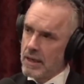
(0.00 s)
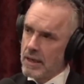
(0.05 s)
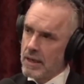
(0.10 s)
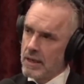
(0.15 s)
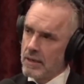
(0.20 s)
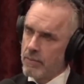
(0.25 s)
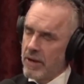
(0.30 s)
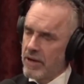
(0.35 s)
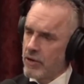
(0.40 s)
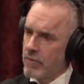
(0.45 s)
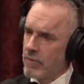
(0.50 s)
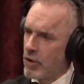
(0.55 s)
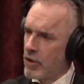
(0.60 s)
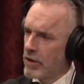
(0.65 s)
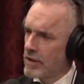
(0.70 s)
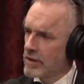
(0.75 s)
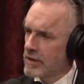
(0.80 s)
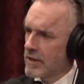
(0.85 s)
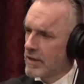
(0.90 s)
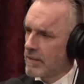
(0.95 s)
But your
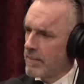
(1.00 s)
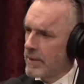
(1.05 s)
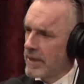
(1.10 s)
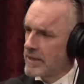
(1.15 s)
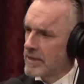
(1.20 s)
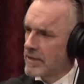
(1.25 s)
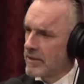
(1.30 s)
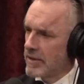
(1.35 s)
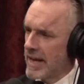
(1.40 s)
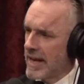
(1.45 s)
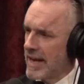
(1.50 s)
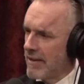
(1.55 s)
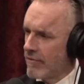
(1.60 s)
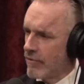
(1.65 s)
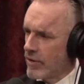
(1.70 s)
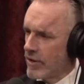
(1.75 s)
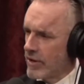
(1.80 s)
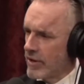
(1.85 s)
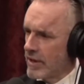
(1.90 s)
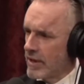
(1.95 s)
models aren't based on
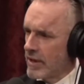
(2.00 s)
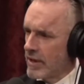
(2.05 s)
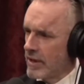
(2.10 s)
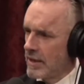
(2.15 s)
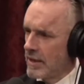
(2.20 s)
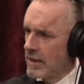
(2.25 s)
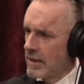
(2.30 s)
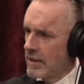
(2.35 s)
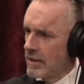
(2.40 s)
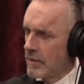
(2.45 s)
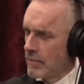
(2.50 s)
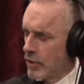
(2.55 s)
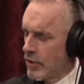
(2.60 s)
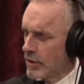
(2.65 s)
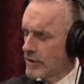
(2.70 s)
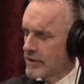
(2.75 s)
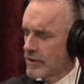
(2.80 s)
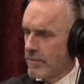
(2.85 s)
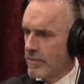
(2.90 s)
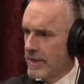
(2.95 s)
everything. Your
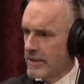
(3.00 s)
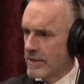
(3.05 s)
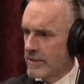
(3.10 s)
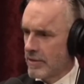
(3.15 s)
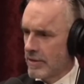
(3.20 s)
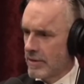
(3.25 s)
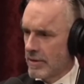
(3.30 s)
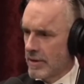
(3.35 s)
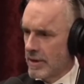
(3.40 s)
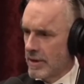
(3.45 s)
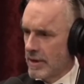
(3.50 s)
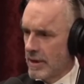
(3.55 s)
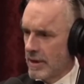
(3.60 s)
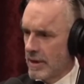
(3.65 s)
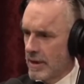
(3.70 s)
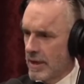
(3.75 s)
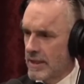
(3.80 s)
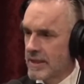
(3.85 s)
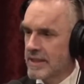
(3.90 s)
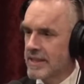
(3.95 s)
models are based on
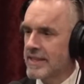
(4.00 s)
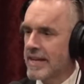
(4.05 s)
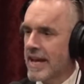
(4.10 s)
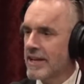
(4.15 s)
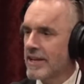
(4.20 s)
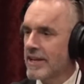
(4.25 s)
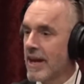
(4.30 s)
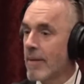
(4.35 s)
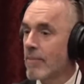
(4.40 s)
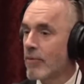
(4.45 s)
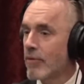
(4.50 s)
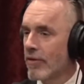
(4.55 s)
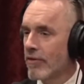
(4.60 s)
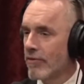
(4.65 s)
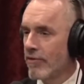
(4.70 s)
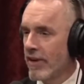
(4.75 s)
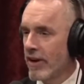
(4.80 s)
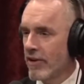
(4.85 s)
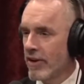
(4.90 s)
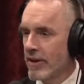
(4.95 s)
Warming. a set number of
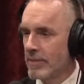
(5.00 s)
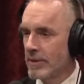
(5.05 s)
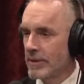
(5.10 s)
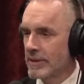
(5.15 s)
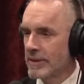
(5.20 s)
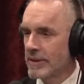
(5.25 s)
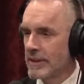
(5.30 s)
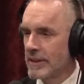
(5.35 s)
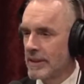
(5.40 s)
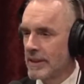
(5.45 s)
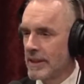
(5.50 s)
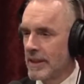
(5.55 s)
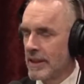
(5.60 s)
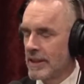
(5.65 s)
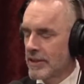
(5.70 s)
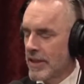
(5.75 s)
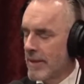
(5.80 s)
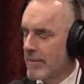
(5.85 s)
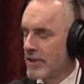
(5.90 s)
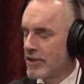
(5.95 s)
variables. Yeah.
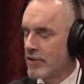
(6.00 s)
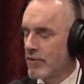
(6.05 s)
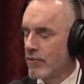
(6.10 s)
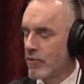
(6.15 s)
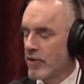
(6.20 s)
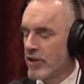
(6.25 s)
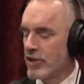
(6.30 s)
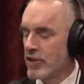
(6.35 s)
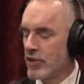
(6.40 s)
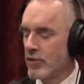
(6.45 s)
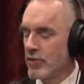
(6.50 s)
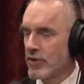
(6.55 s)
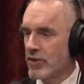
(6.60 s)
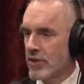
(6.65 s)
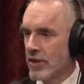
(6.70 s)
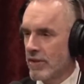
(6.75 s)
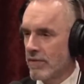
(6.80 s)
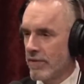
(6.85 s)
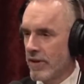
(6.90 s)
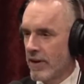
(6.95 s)
So that means you've reduced
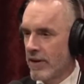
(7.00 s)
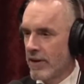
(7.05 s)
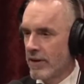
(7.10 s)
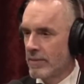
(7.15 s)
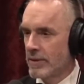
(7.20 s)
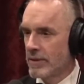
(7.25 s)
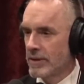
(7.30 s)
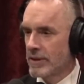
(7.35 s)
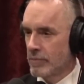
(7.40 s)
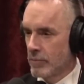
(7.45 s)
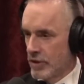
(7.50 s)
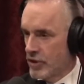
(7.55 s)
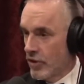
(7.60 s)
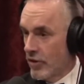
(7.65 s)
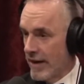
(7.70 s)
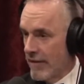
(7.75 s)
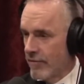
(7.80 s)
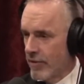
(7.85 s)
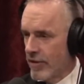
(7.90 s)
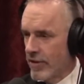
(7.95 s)
the variables, which are
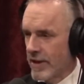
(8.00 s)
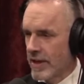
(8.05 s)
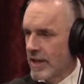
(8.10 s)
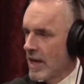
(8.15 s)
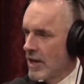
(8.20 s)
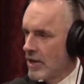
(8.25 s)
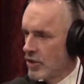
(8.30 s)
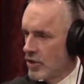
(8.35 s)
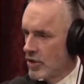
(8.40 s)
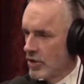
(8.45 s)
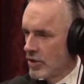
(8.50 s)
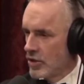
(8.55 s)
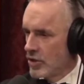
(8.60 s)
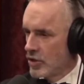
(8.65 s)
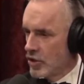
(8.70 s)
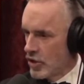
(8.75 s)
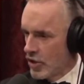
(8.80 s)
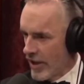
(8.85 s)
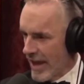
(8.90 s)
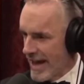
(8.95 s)
everything,
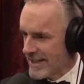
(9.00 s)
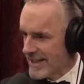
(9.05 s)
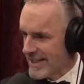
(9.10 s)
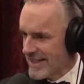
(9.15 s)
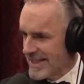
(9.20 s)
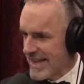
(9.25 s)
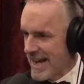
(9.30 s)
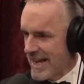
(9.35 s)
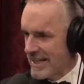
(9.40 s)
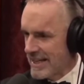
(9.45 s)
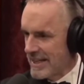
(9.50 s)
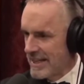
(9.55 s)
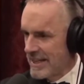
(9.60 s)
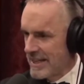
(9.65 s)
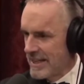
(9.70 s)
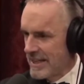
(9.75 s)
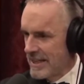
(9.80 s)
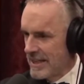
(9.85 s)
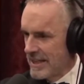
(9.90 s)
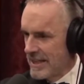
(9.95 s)
to that set.
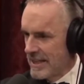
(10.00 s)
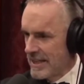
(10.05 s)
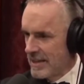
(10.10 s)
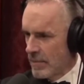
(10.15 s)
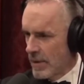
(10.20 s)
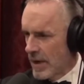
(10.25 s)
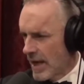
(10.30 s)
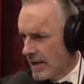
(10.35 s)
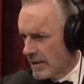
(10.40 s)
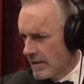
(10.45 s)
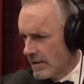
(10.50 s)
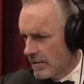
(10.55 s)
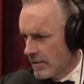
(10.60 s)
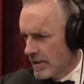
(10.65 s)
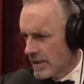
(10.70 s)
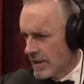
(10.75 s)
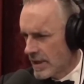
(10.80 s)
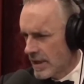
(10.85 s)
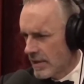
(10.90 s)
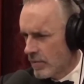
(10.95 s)
Well, how did you
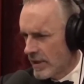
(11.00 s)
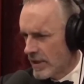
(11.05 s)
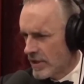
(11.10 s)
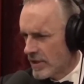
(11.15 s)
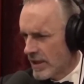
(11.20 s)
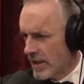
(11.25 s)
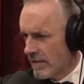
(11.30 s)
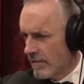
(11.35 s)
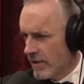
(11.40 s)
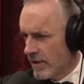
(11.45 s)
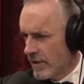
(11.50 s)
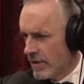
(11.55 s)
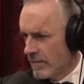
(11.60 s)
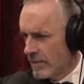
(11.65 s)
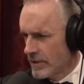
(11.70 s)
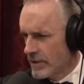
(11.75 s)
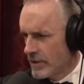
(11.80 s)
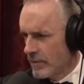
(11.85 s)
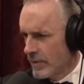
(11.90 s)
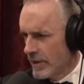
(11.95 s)
decide which set of
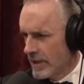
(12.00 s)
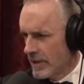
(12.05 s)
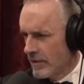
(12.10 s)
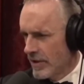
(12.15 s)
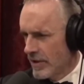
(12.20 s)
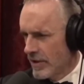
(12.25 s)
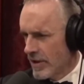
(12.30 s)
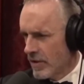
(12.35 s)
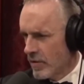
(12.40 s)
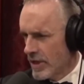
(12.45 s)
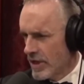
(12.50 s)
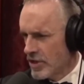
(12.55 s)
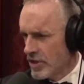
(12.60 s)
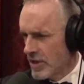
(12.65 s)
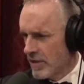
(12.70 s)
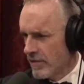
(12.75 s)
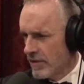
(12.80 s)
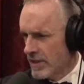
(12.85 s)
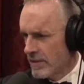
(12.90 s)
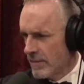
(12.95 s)
variables to include in the equation
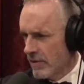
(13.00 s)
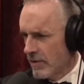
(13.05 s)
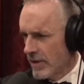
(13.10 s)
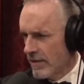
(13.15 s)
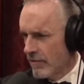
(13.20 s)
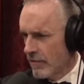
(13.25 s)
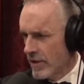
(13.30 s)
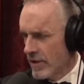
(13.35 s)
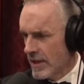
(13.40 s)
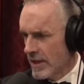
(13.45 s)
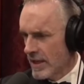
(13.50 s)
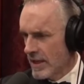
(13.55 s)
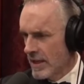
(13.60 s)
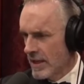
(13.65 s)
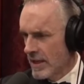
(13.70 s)
if it's about everything?